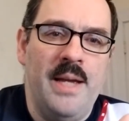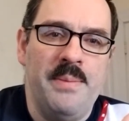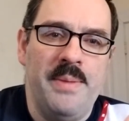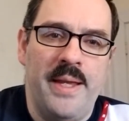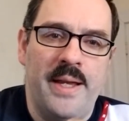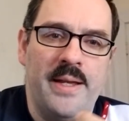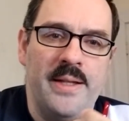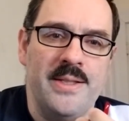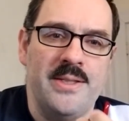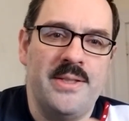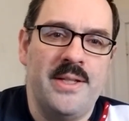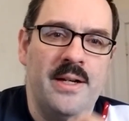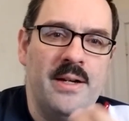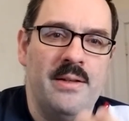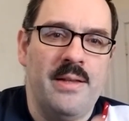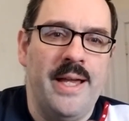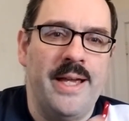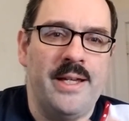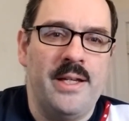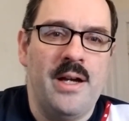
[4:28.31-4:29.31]
they consider it
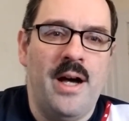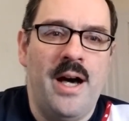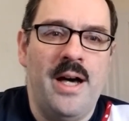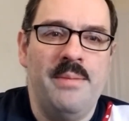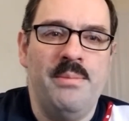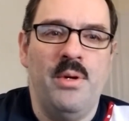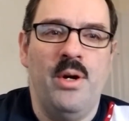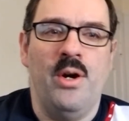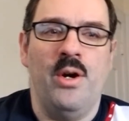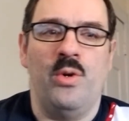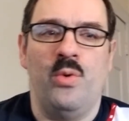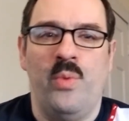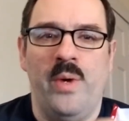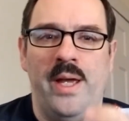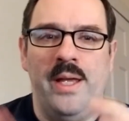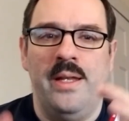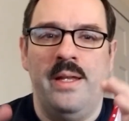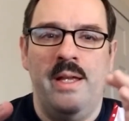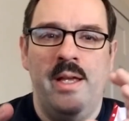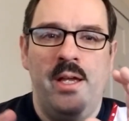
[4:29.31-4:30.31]
like God mode
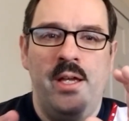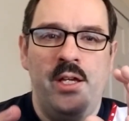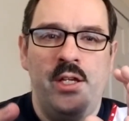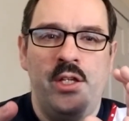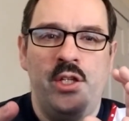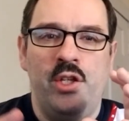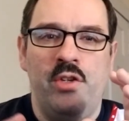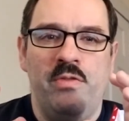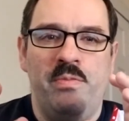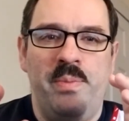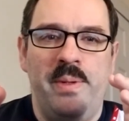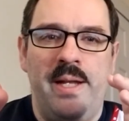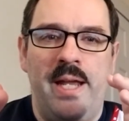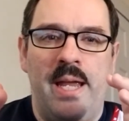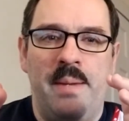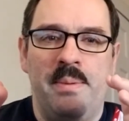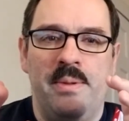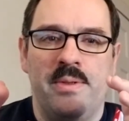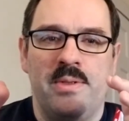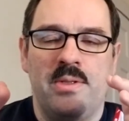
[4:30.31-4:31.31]
when you've been
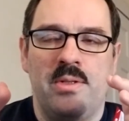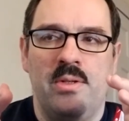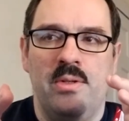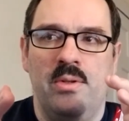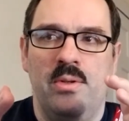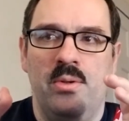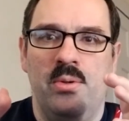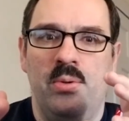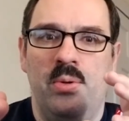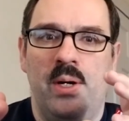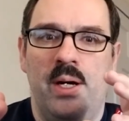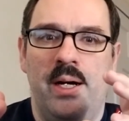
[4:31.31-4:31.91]
able to